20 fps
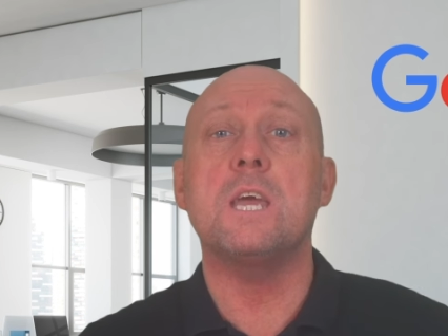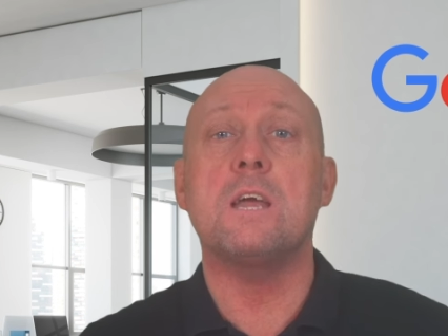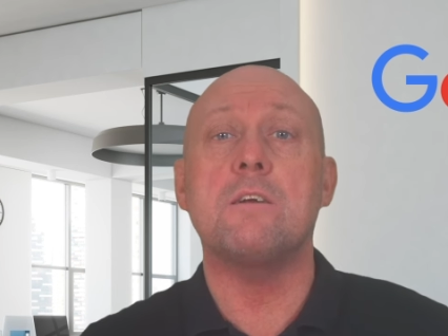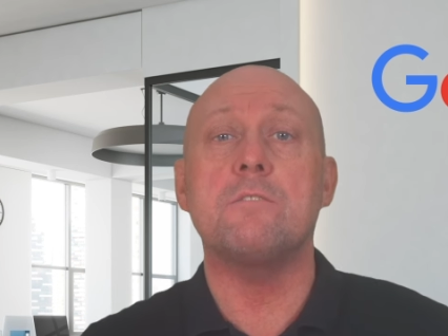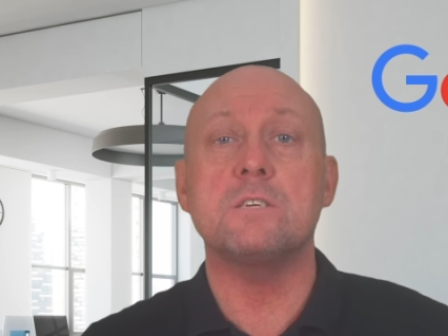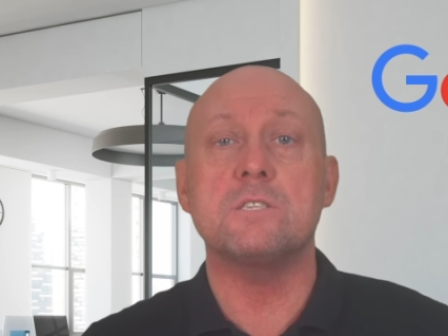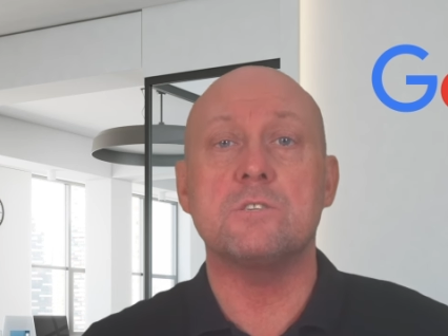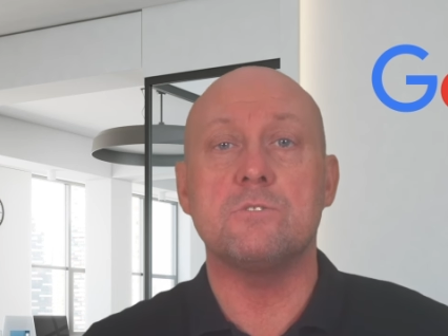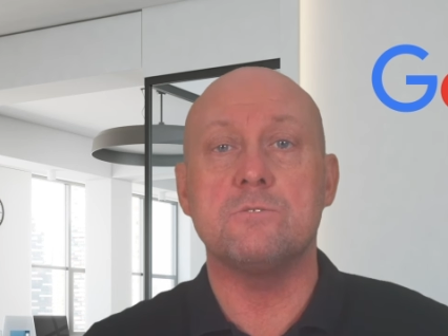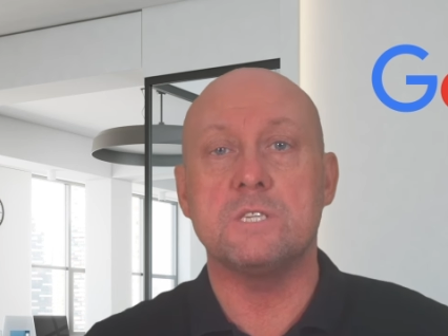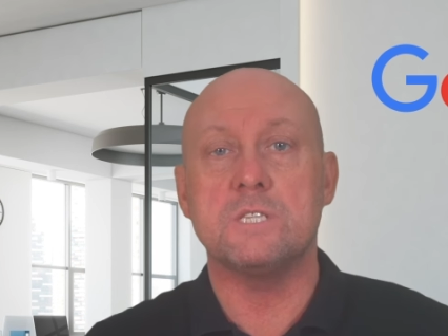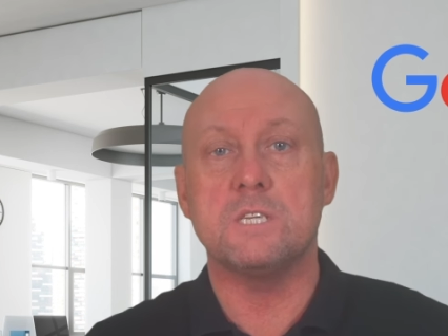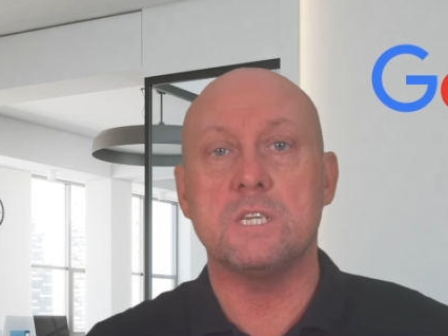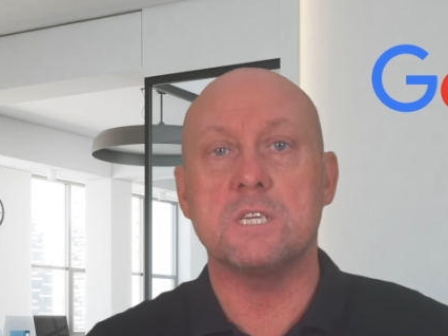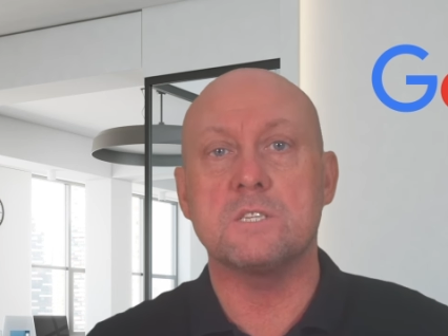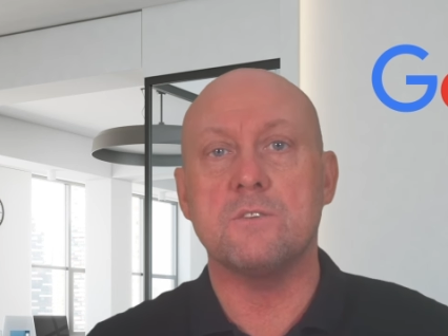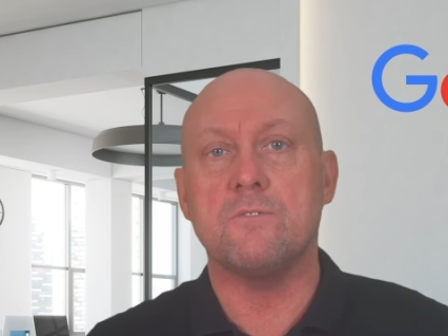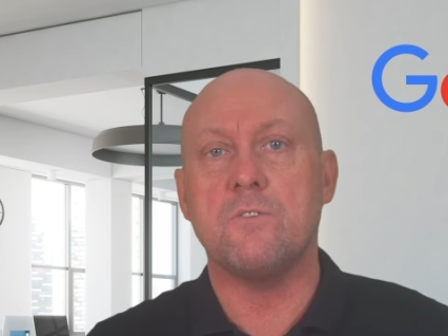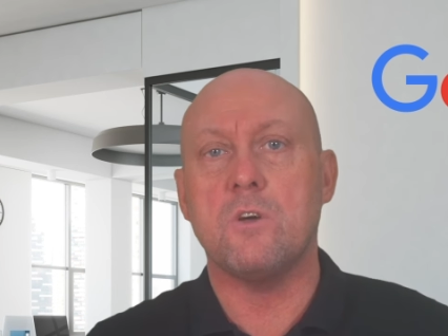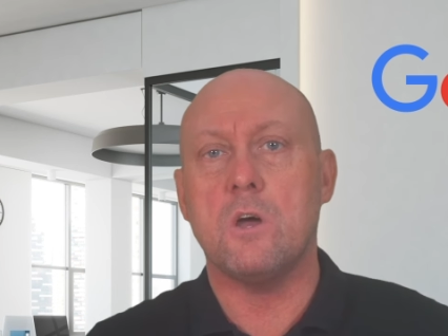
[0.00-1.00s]

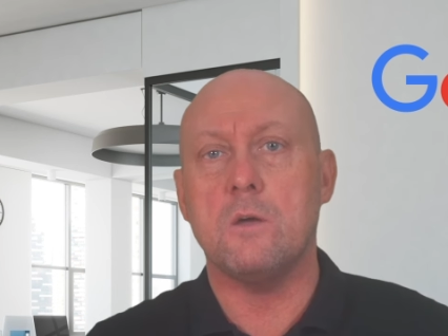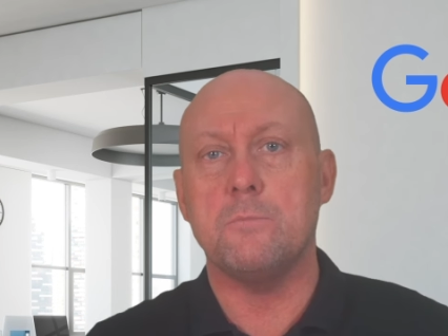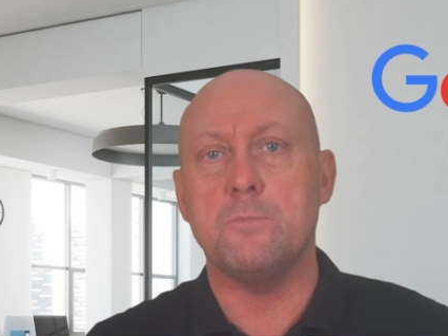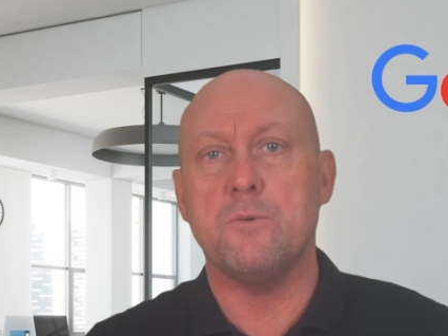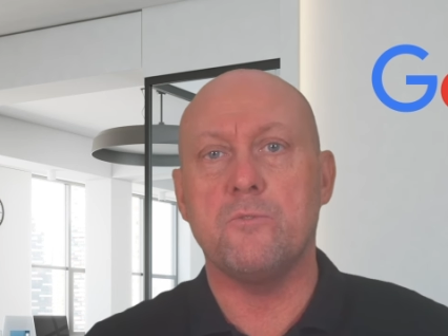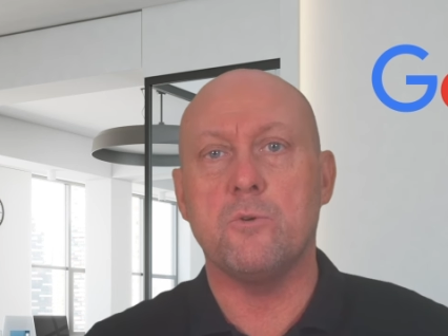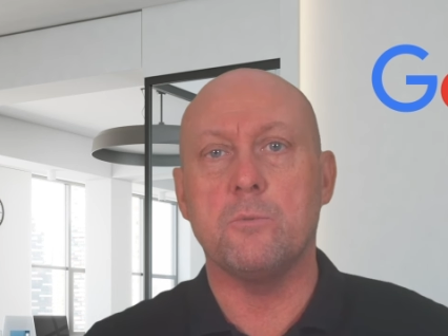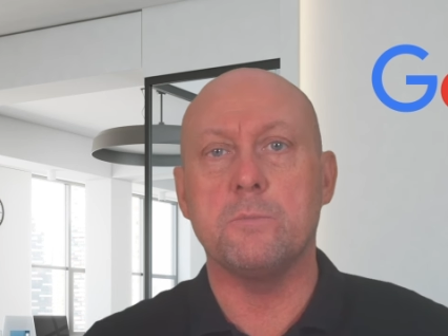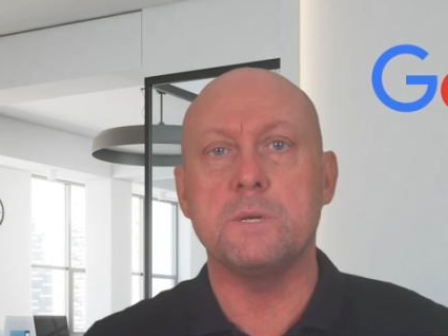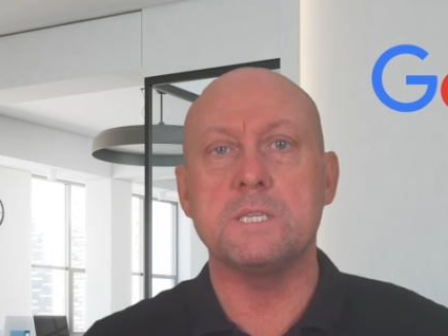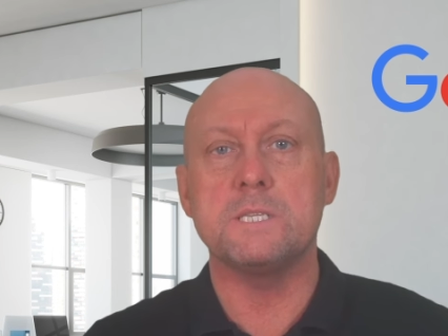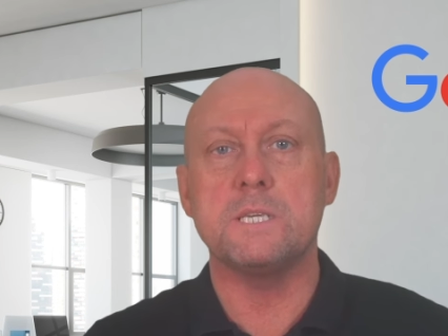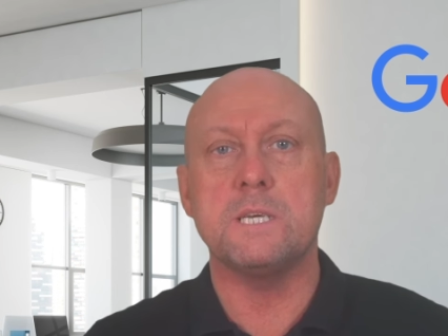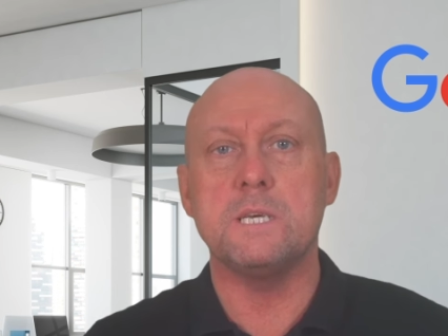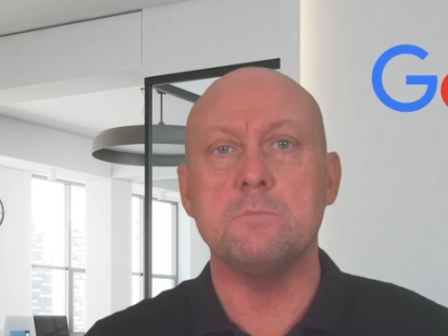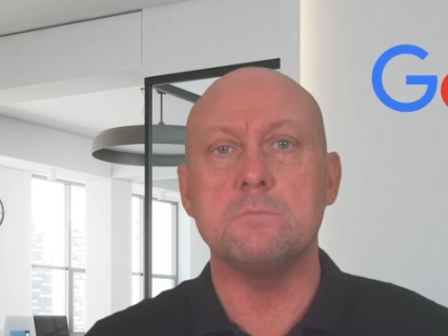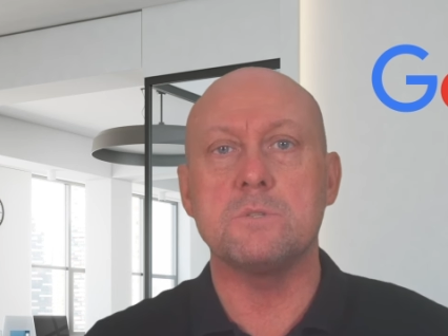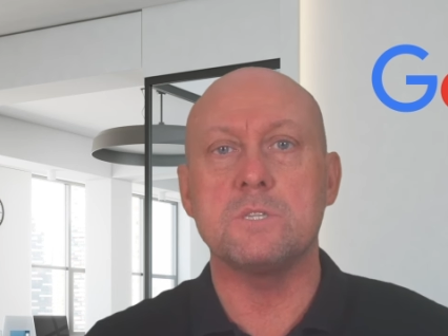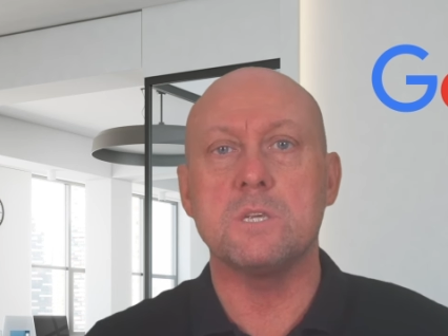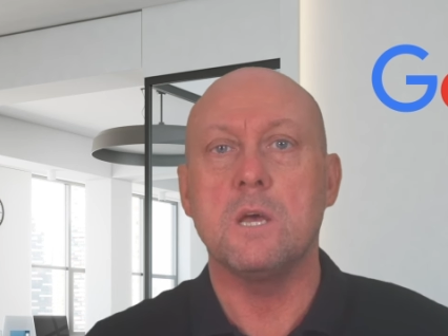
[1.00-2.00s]
characteristics of high performing
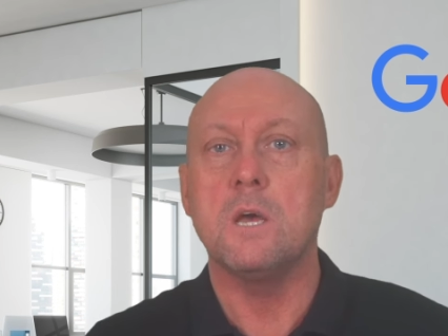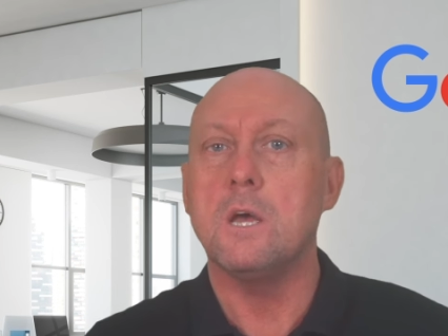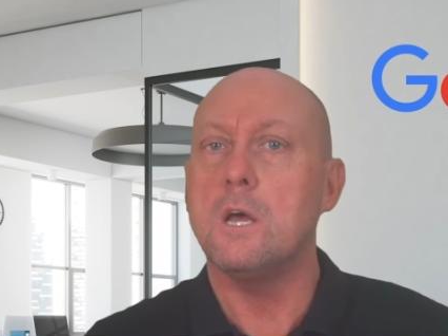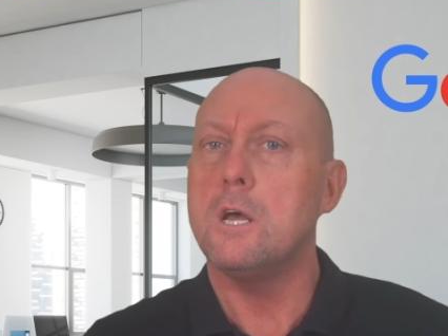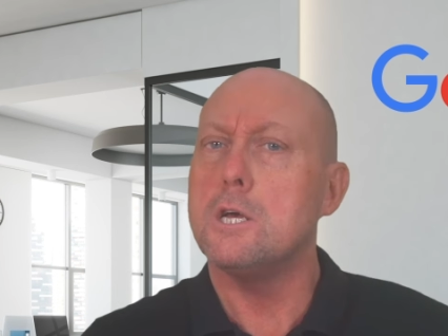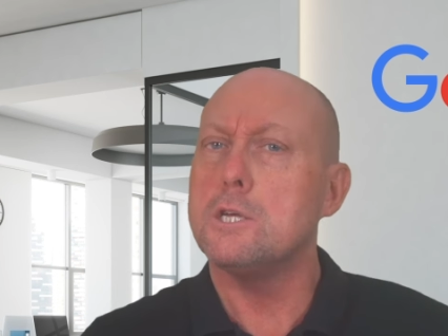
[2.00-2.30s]
teams.